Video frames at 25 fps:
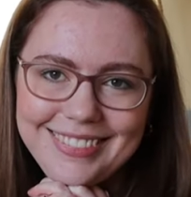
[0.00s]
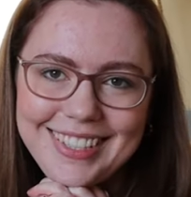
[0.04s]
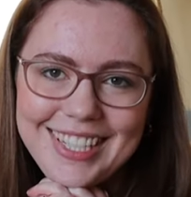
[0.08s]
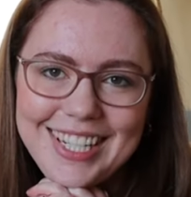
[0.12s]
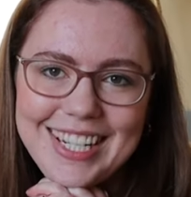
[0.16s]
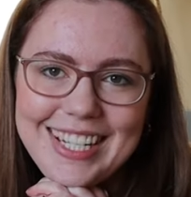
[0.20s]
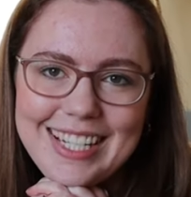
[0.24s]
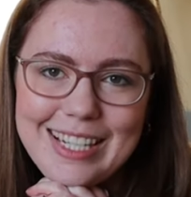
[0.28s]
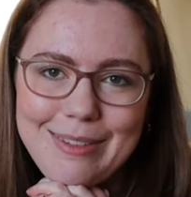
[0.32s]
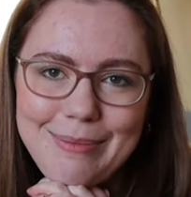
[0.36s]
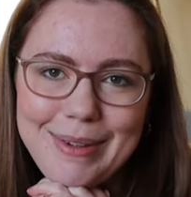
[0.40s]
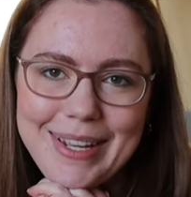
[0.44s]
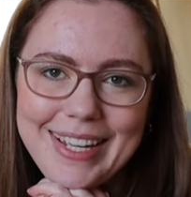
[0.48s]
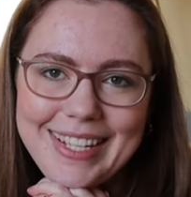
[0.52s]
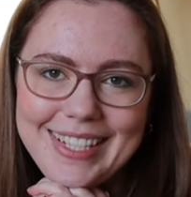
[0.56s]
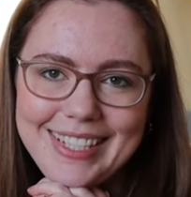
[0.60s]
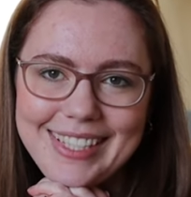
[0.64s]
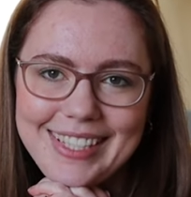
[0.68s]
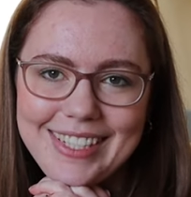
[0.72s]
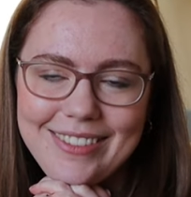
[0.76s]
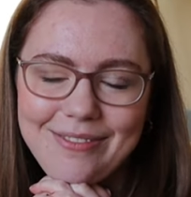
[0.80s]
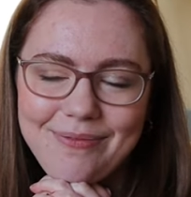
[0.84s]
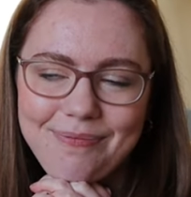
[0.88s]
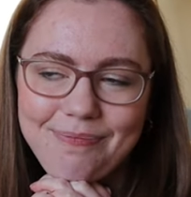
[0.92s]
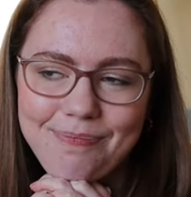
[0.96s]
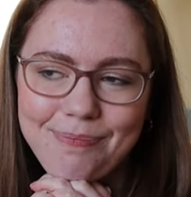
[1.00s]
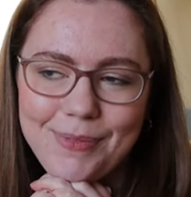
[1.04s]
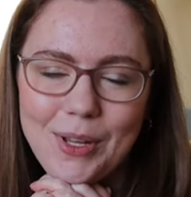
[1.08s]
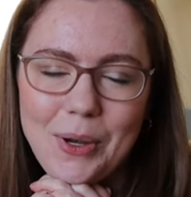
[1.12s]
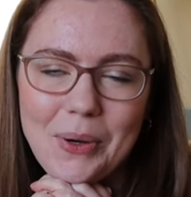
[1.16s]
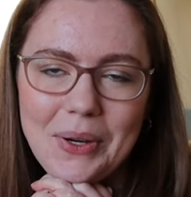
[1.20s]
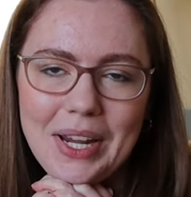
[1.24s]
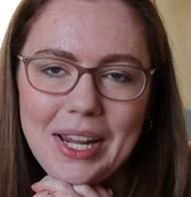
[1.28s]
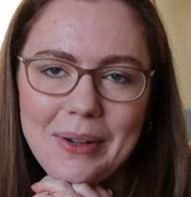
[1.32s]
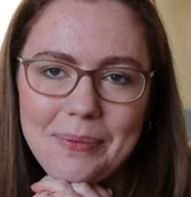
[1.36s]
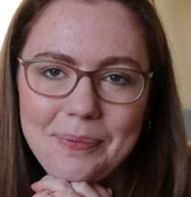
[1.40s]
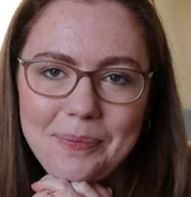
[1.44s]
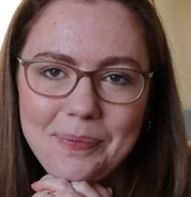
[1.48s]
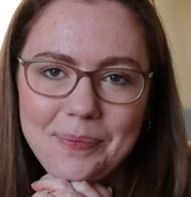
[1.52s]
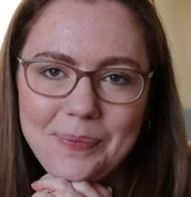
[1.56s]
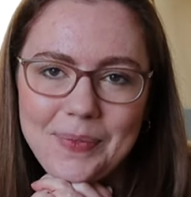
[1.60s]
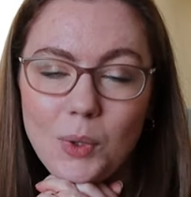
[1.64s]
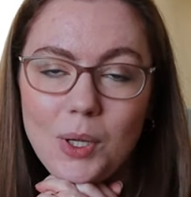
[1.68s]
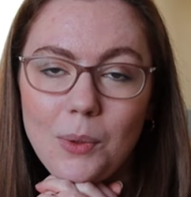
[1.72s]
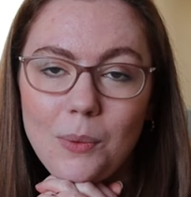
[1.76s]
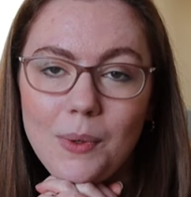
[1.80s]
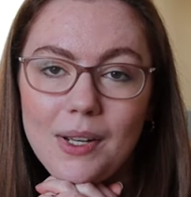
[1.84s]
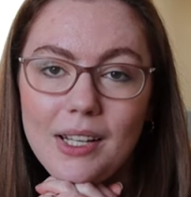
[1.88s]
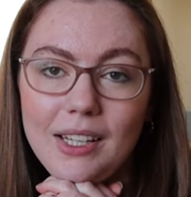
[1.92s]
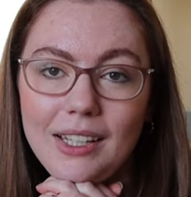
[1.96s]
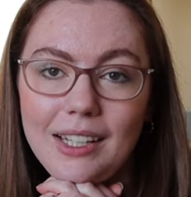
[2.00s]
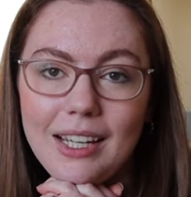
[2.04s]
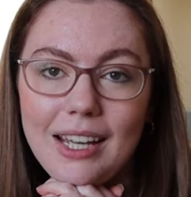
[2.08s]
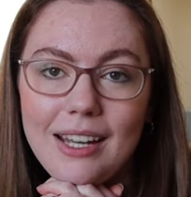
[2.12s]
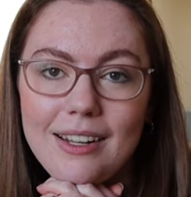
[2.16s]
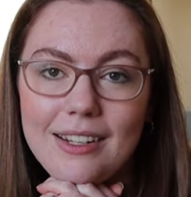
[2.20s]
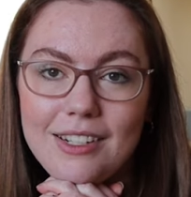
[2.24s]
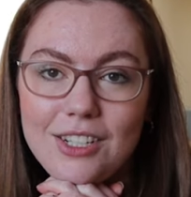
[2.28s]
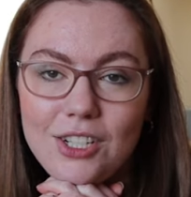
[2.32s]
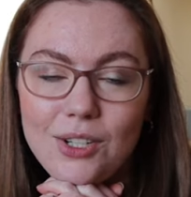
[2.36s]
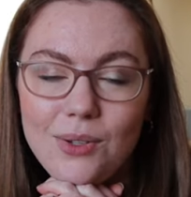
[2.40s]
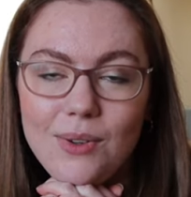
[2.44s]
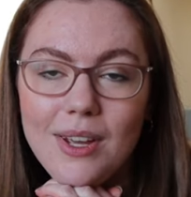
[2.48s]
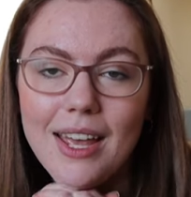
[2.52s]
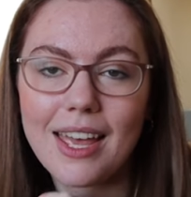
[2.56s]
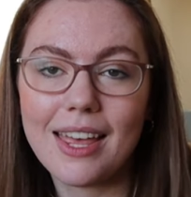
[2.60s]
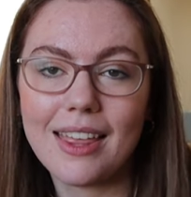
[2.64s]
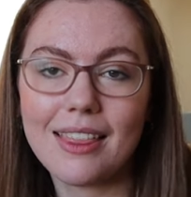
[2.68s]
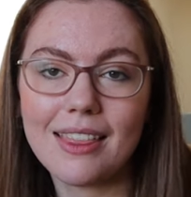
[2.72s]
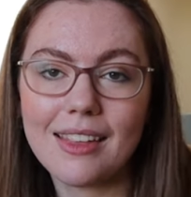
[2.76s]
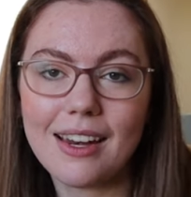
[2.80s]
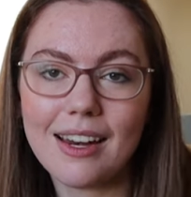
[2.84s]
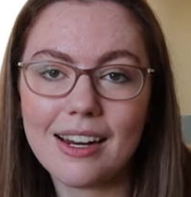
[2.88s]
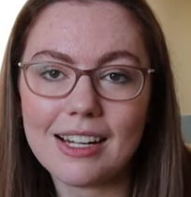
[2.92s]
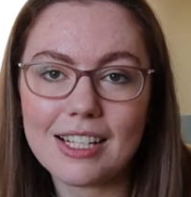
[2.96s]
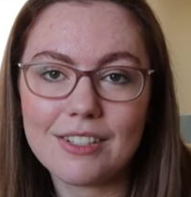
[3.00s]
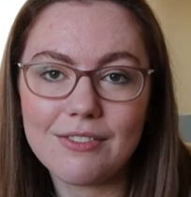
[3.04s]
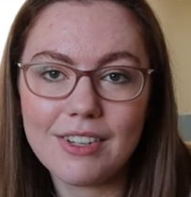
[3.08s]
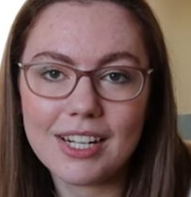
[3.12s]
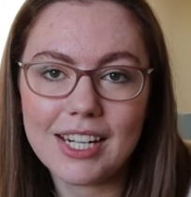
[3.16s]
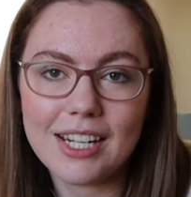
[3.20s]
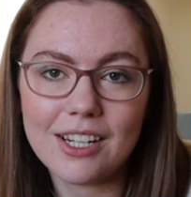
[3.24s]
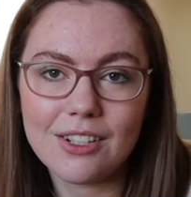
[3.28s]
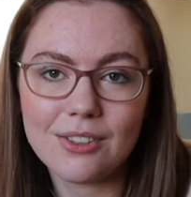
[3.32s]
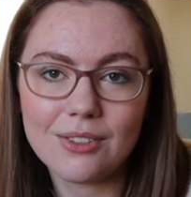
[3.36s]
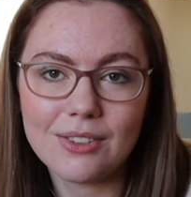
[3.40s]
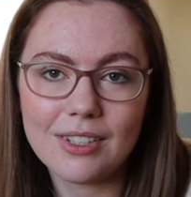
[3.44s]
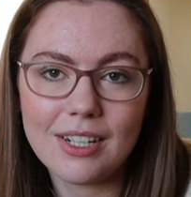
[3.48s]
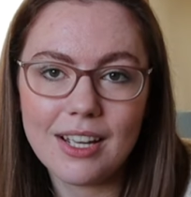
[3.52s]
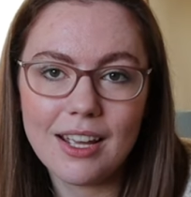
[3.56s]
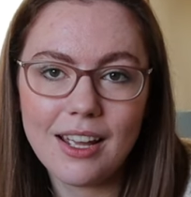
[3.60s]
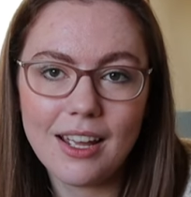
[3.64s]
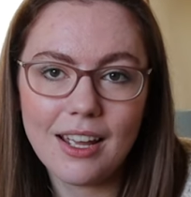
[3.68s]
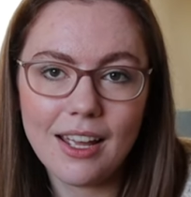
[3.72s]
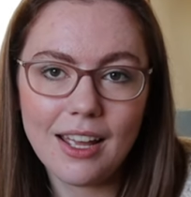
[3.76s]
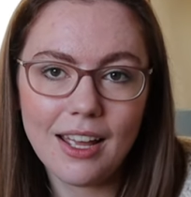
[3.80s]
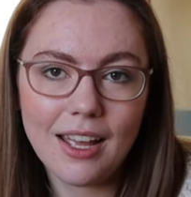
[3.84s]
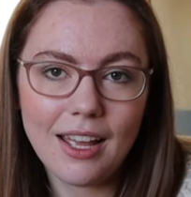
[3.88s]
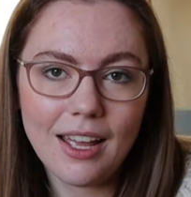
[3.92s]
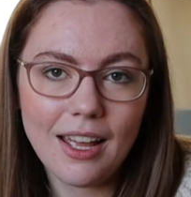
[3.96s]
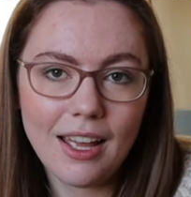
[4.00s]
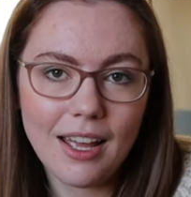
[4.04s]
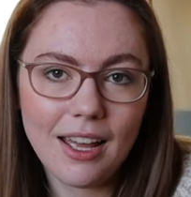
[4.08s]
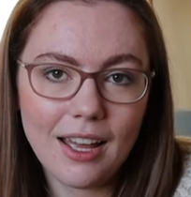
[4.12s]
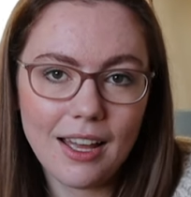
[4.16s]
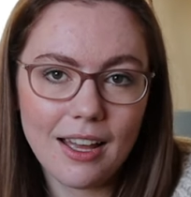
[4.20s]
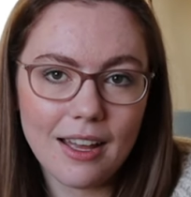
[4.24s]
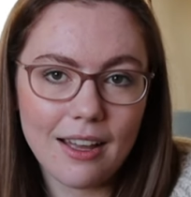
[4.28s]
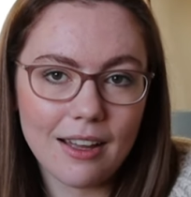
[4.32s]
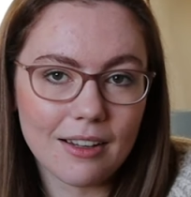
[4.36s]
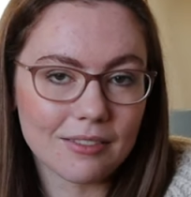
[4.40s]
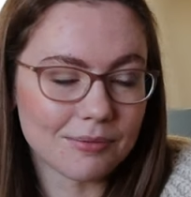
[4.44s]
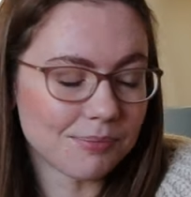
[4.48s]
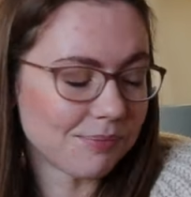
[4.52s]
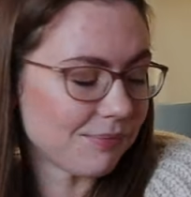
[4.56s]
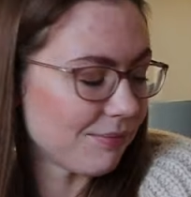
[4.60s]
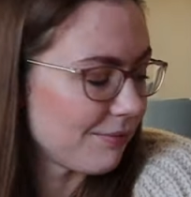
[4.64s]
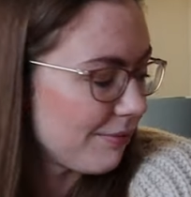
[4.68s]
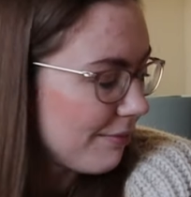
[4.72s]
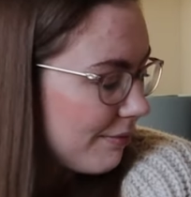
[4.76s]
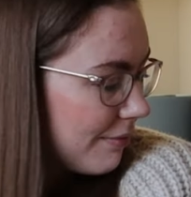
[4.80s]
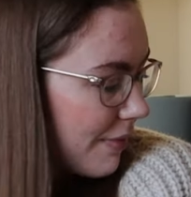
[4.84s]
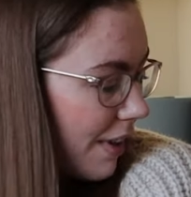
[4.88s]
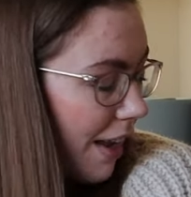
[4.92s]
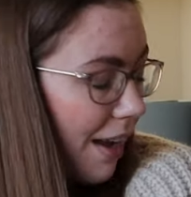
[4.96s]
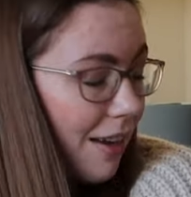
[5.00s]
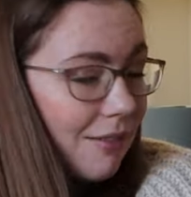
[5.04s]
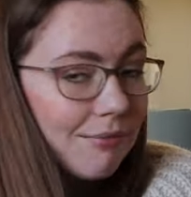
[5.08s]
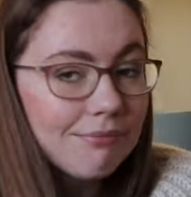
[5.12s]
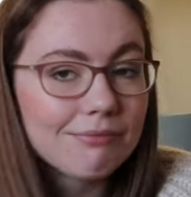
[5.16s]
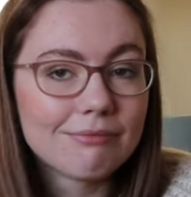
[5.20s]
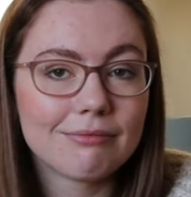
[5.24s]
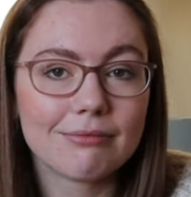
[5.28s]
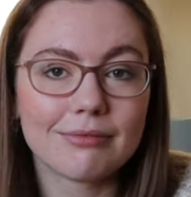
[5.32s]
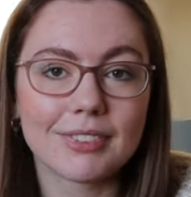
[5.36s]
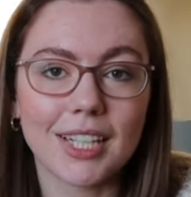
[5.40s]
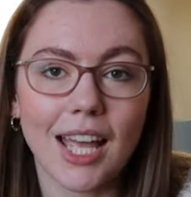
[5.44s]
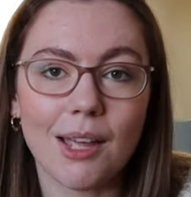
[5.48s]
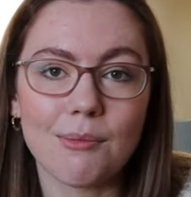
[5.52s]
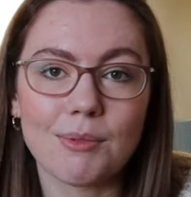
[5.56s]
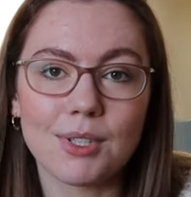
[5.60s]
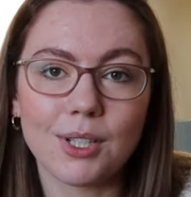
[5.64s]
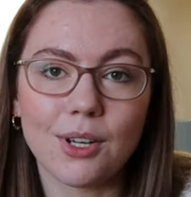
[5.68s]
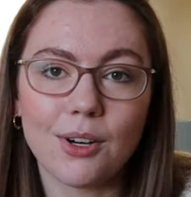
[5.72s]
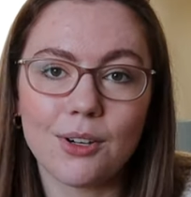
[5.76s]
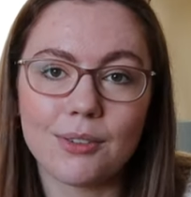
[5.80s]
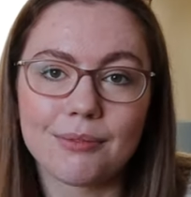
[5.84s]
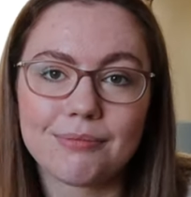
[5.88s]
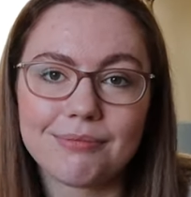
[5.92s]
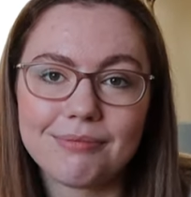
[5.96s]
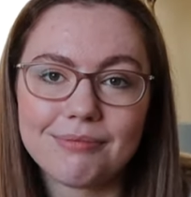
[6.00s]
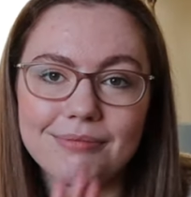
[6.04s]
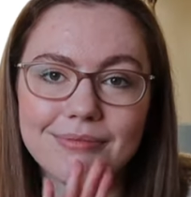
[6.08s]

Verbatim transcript: She's the best. Okay, we will catch you in the next video. Um, yeah, time to go.